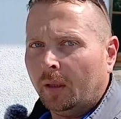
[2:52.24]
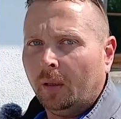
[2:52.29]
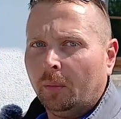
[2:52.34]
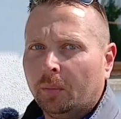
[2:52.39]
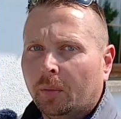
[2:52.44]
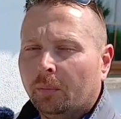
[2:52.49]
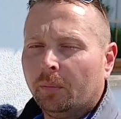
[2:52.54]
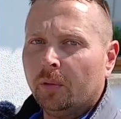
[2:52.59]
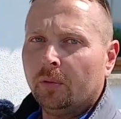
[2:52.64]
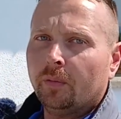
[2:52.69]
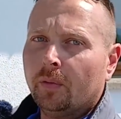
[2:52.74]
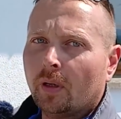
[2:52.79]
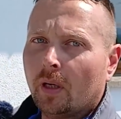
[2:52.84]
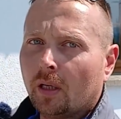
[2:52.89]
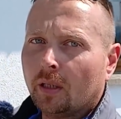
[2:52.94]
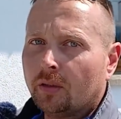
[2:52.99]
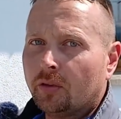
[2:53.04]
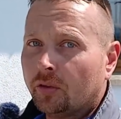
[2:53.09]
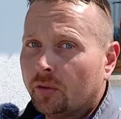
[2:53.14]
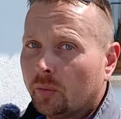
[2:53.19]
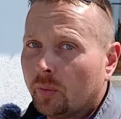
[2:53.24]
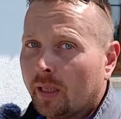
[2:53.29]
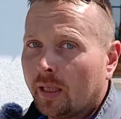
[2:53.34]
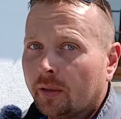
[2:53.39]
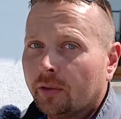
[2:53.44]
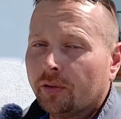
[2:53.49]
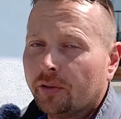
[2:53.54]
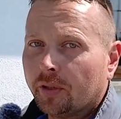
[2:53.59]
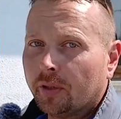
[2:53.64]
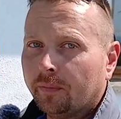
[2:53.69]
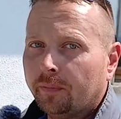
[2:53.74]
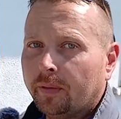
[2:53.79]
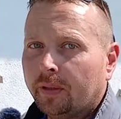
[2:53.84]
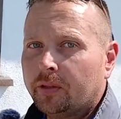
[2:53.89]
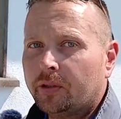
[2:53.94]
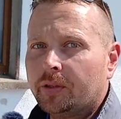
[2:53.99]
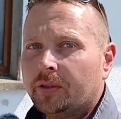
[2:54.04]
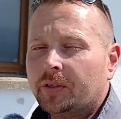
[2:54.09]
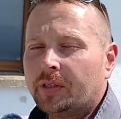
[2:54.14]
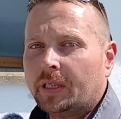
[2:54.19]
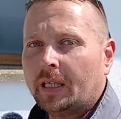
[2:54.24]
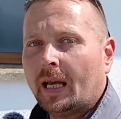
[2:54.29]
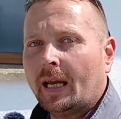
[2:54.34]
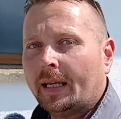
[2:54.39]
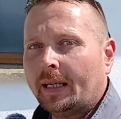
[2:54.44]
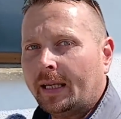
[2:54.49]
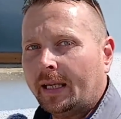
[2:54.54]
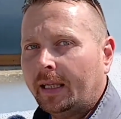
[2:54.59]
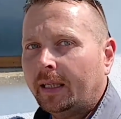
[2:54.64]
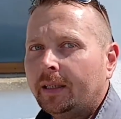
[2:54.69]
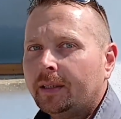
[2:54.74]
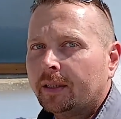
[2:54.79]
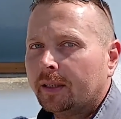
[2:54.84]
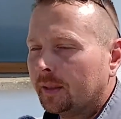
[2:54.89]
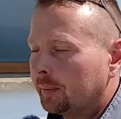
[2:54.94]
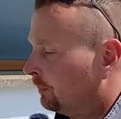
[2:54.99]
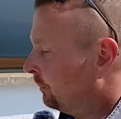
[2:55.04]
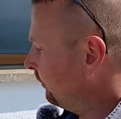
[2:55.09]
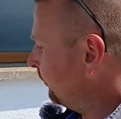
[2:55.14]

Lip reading: But moving on to energy efficiency and heating,